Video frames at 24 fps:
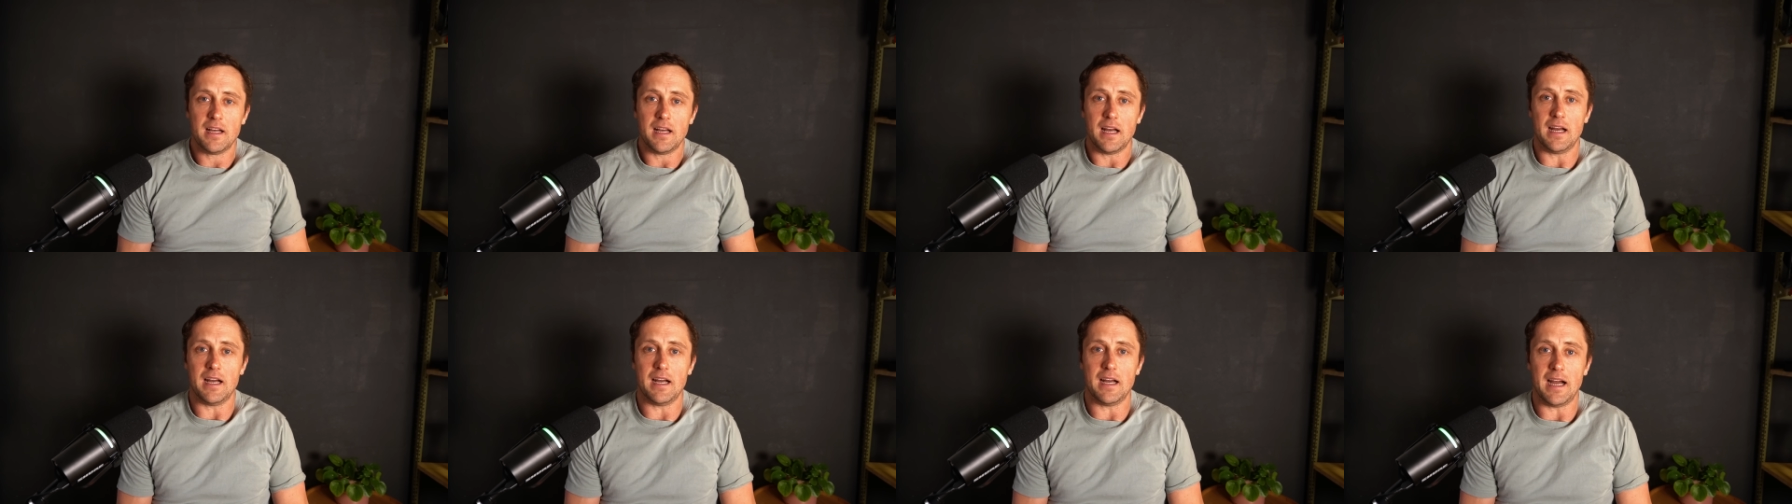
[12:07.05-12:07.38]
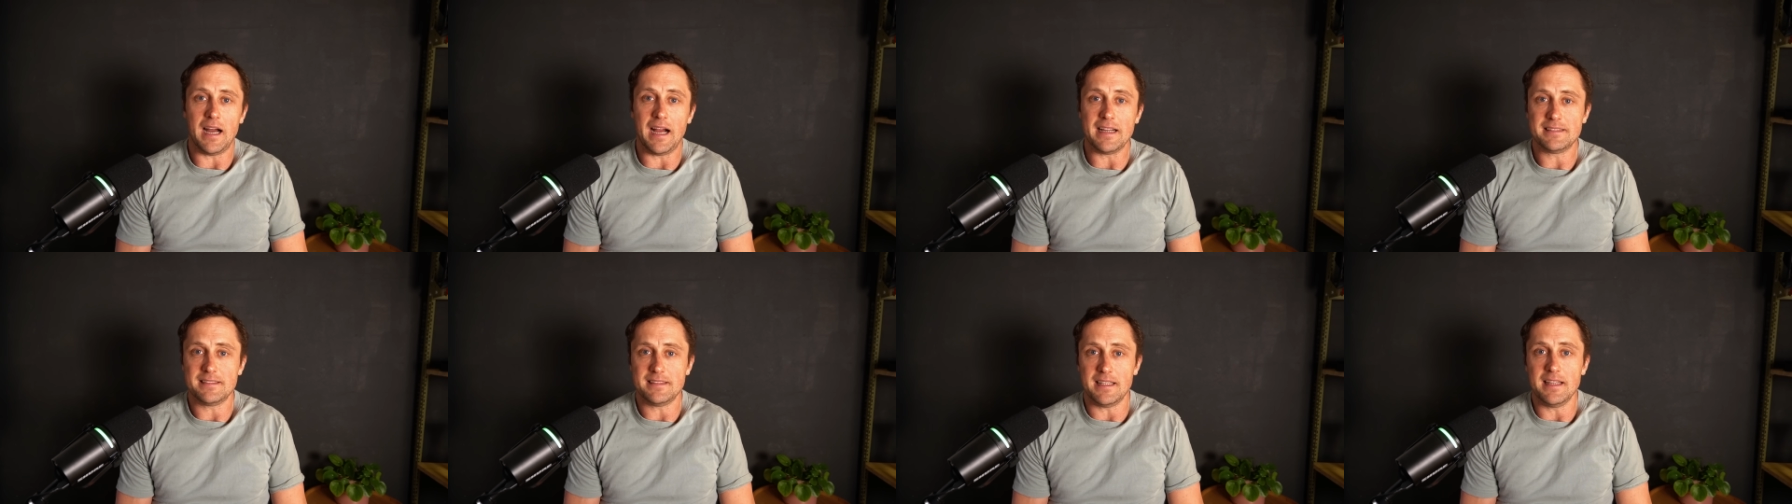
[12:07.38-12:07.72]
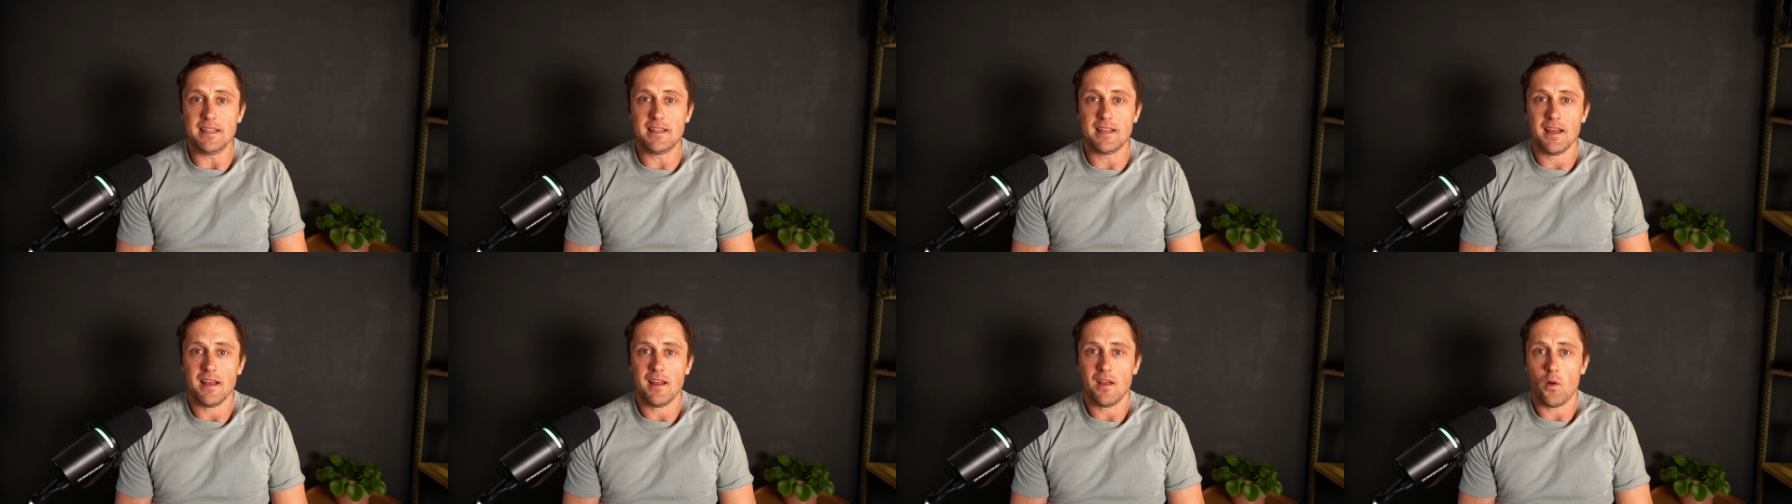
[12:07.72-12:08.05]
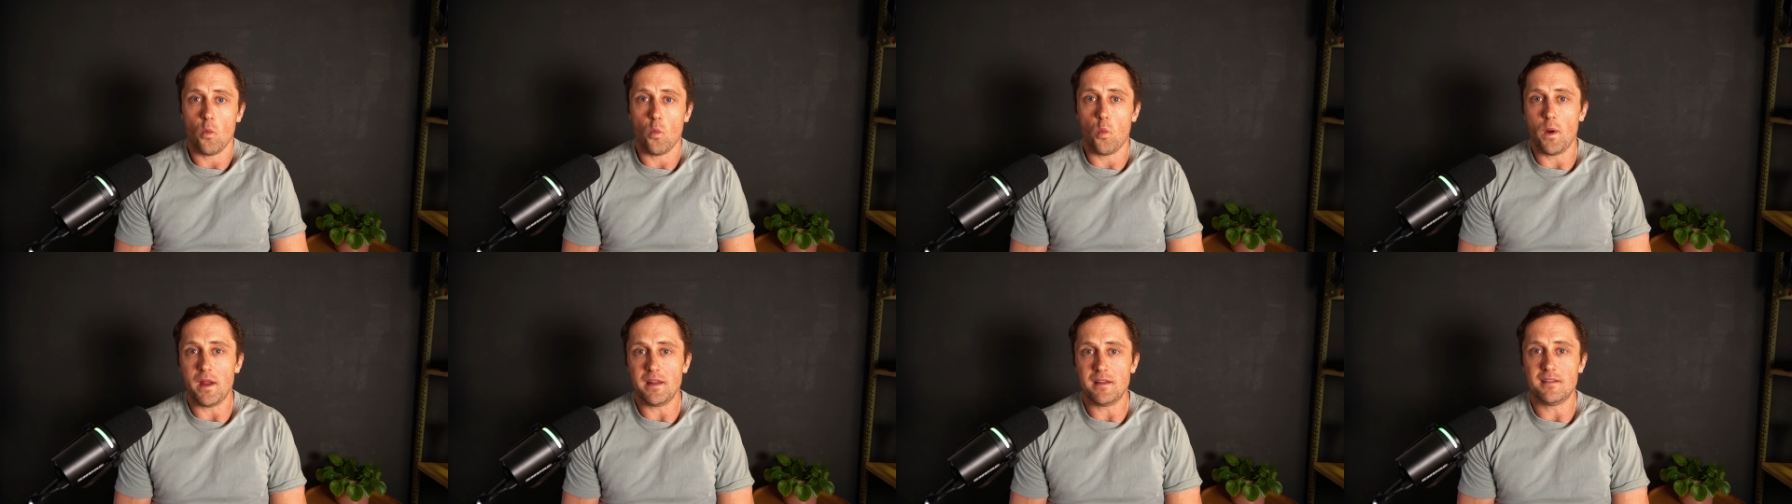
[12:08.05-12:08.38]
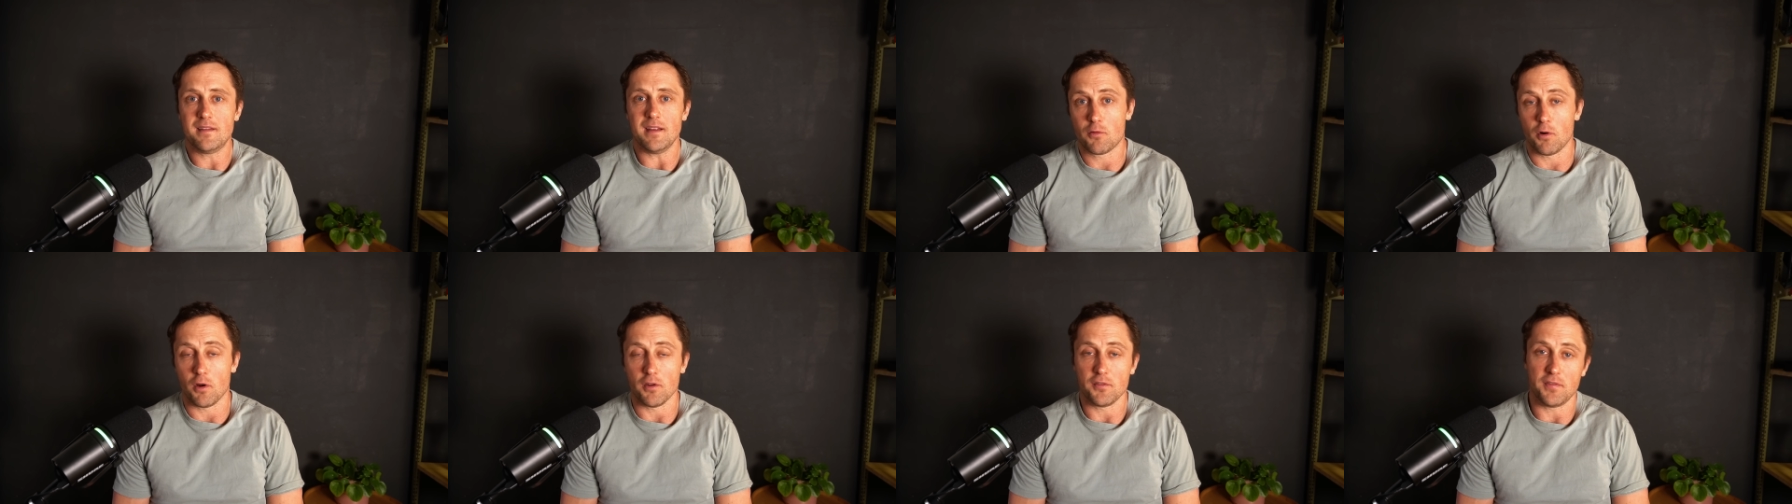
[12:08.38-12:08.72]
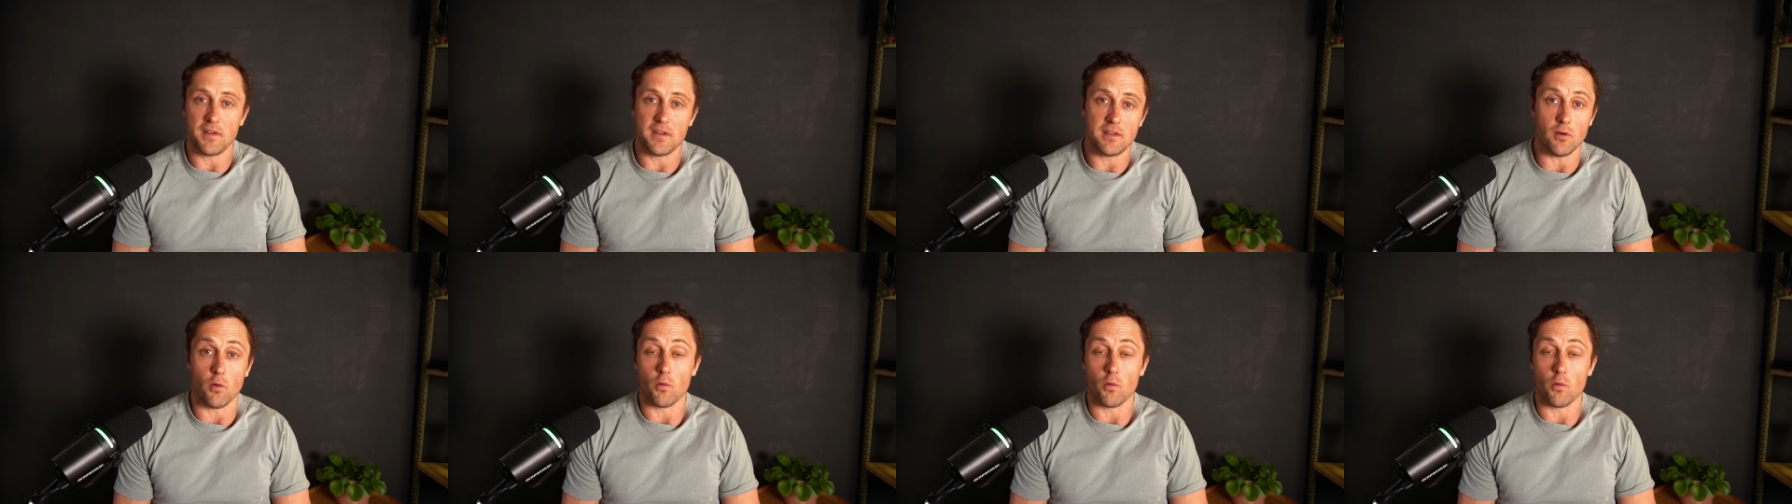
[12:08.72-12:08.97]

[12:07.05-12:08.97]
I think, with CrossFit,